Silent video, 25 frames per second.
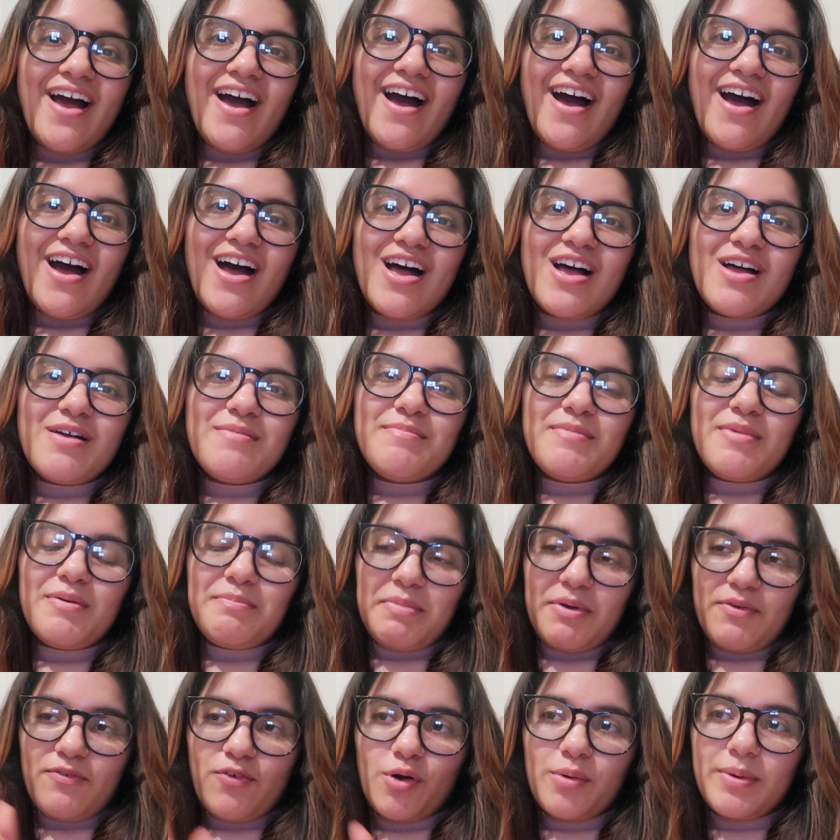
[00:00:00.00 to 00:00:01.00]
um,
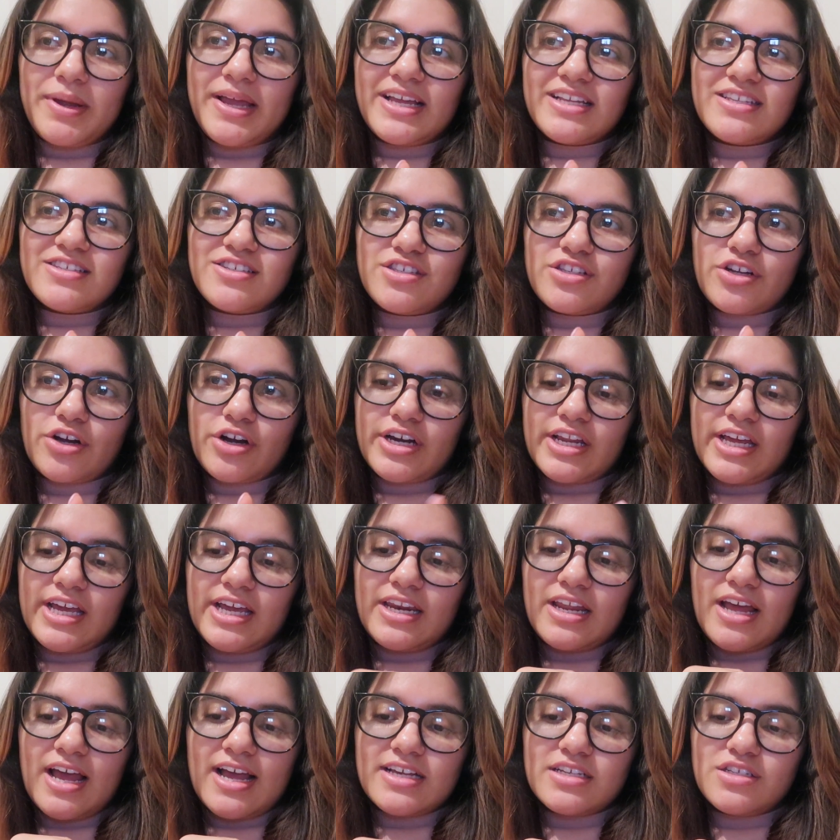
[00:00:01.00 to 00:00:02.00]
before we get
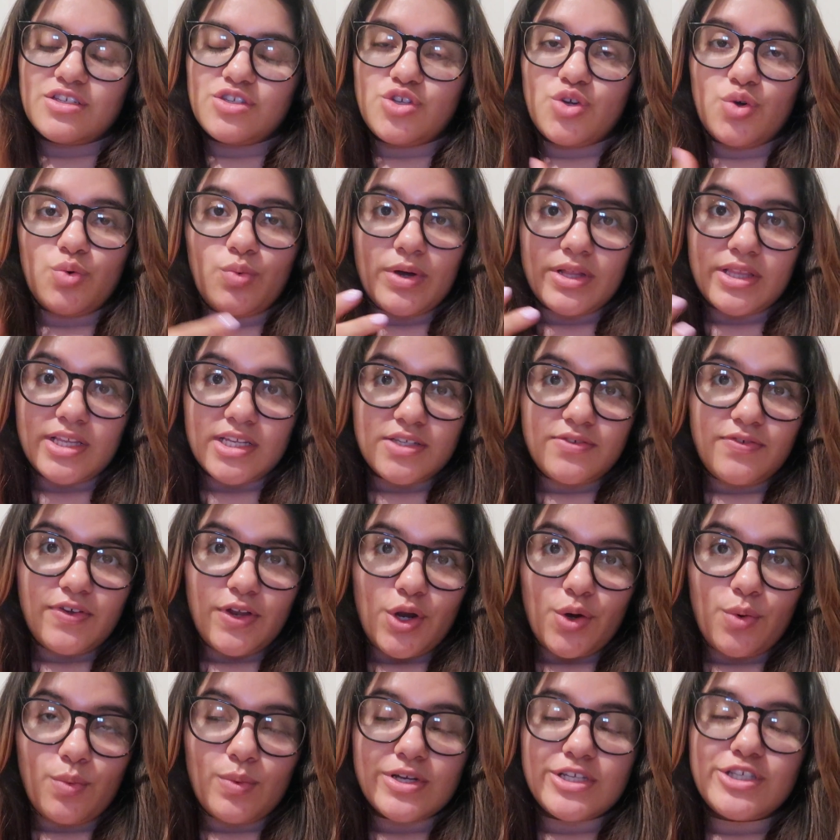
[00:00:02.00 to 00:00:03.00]
started as to what this
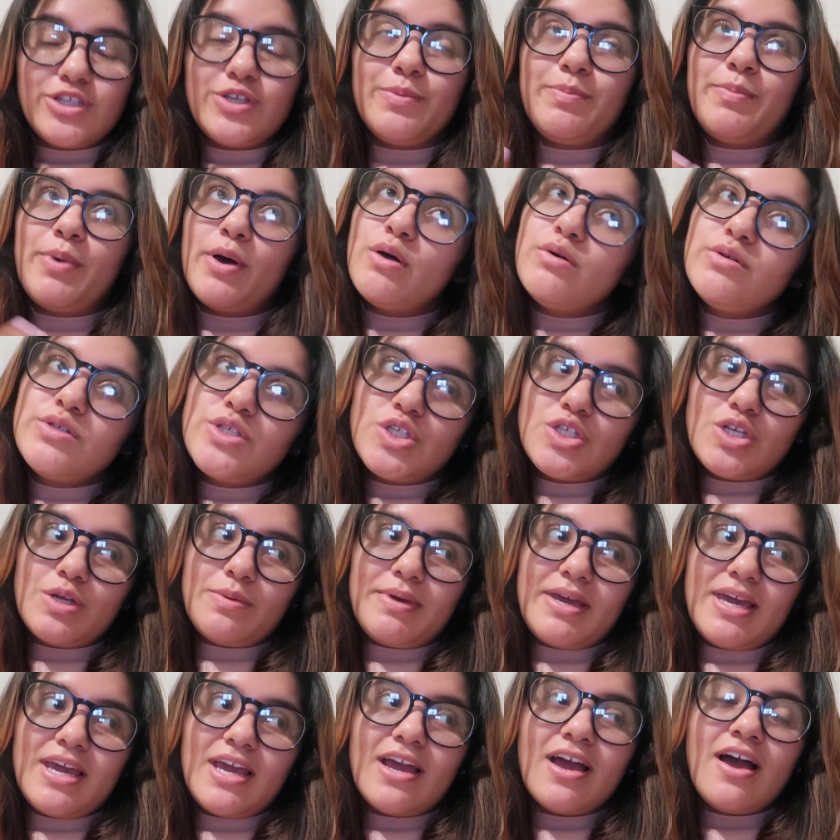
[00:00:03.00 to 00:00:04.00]
video was supposed to
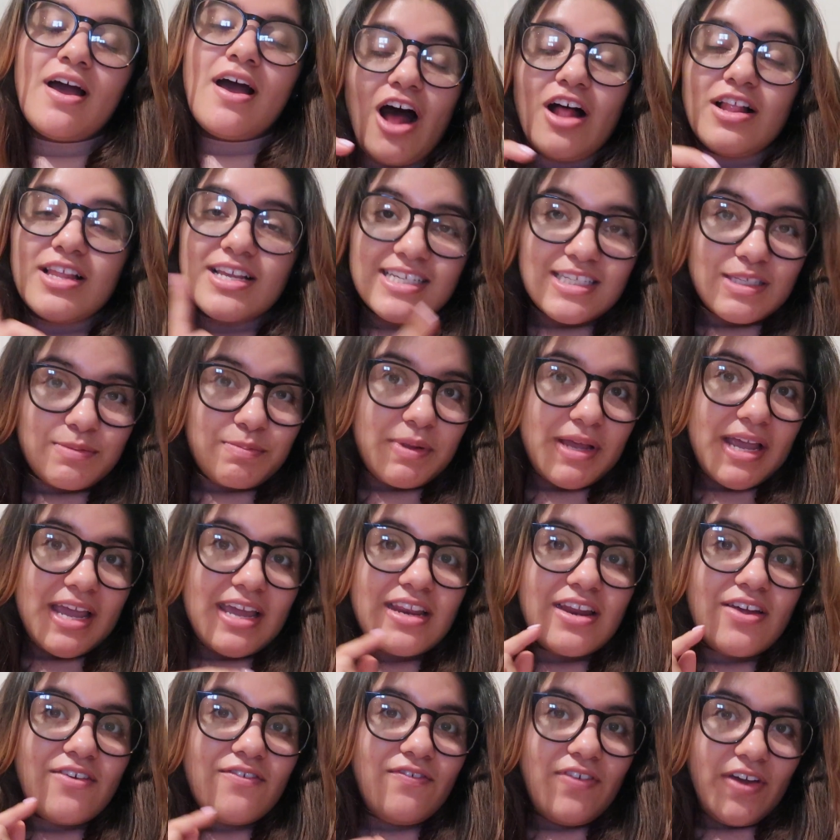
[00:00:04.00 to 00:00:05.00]
be, I'll
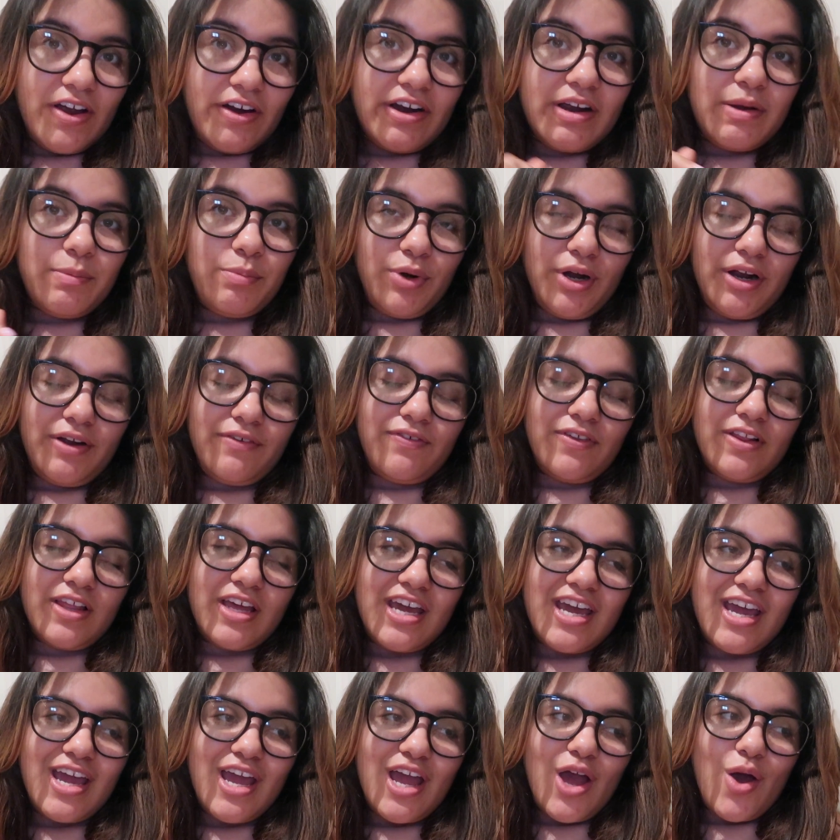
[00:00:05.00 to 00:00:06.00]
explain very
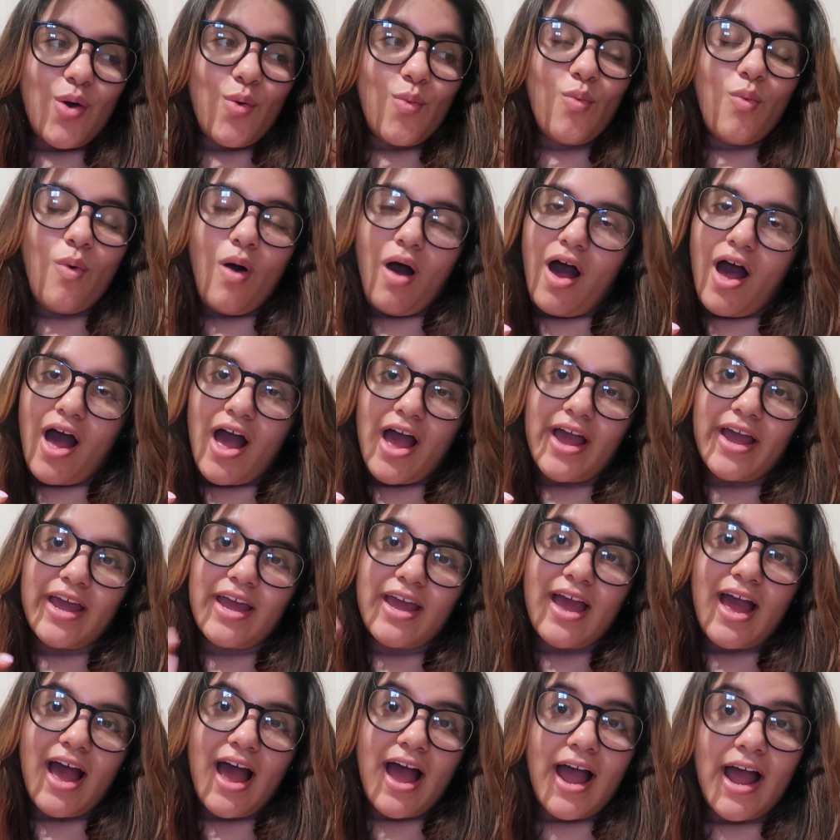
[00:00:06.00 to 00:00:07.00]
briefly
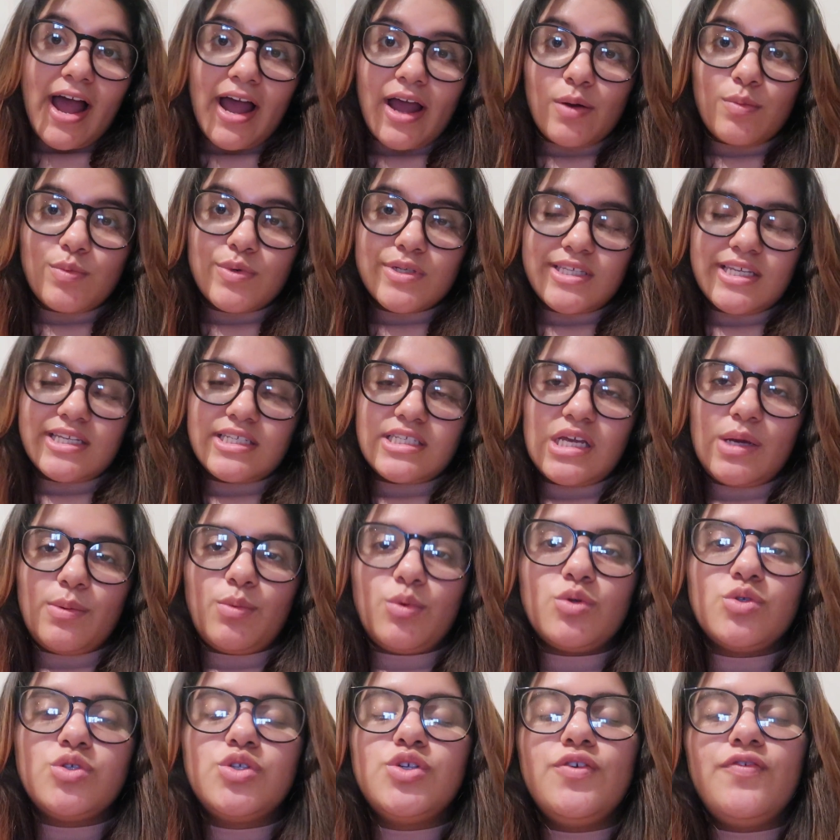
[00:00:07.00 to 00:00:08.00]
why I wasn't
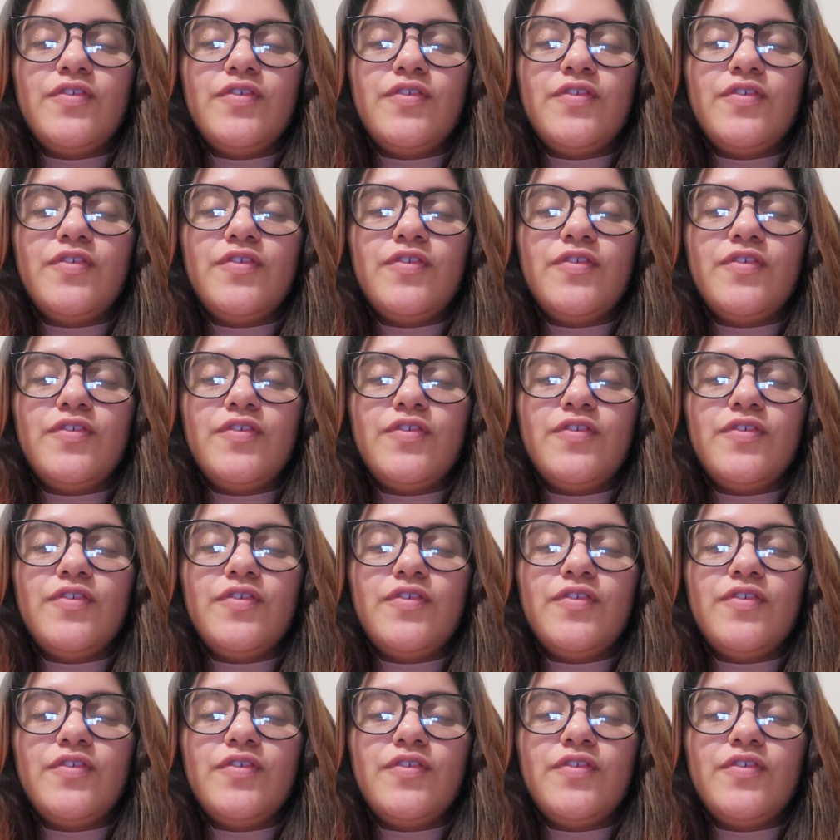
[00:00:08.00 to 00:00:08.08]
able to